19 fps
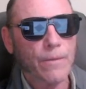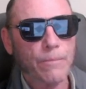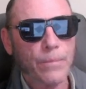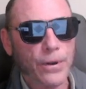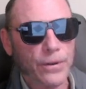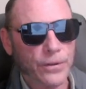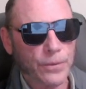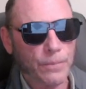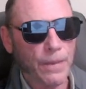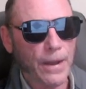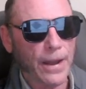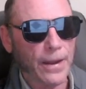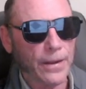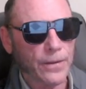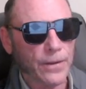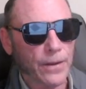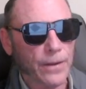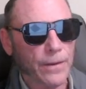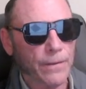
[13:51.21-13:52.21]

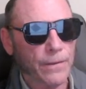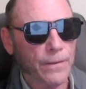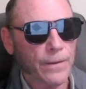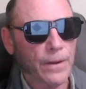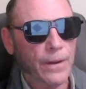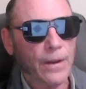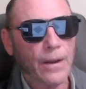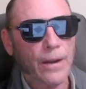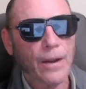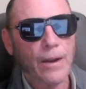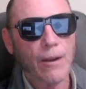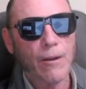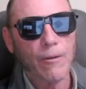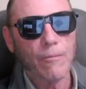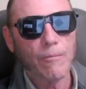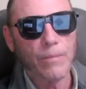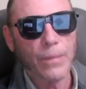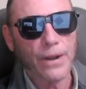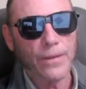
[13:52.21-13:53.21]
perspective,
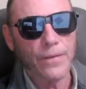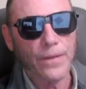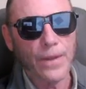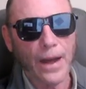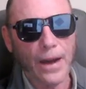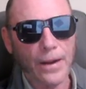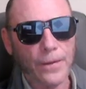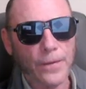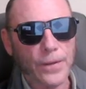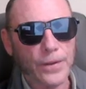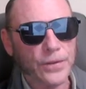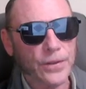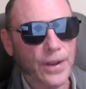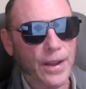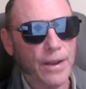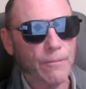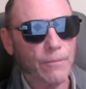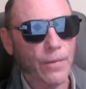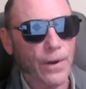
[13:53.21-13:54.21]
but not at the
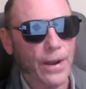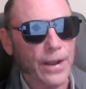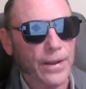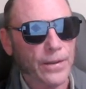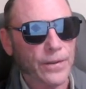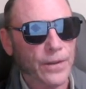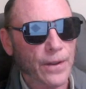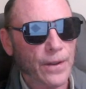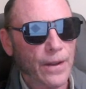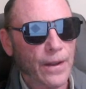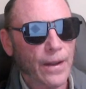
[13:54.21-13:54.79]
same rate.